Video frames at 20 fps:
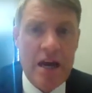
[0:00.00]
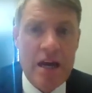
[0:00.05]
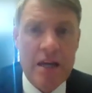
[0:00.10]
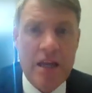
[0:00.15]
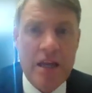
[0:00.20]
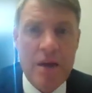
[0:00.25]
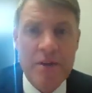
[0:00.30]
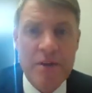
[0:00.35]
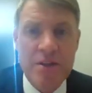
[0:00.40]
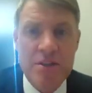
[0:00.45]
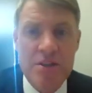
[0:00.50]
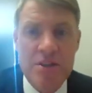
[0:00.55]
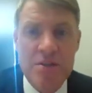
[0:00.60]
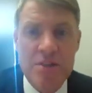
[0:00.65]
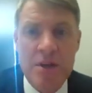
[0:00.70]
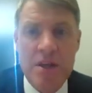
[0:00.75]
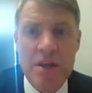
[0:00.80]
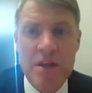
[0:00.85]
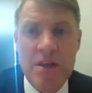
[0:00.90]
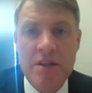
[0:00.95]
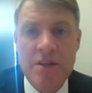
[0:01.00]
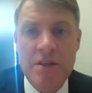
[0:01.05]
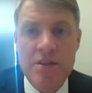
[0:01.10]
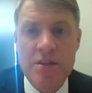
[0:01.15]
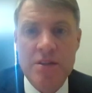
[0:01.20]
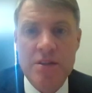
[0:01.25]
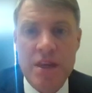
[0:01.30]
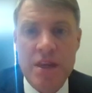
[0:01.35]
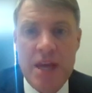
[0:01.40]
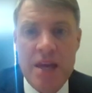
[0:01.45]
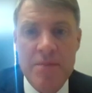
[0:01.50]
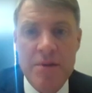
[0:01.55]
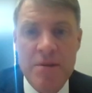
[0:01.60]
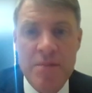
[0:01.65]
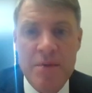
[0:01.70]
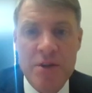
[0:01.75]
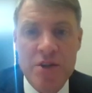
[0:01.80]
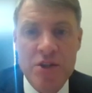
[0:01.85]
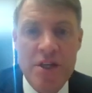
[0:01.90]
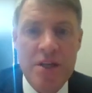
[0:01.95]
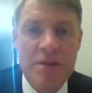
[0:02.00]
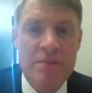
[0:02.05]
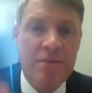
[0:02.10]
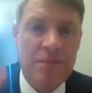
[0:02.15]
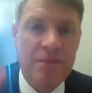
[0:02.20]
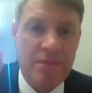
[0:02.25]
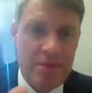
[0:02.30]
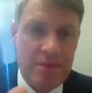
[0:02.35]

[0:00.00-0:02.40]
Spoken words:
coming to speak to the APPG.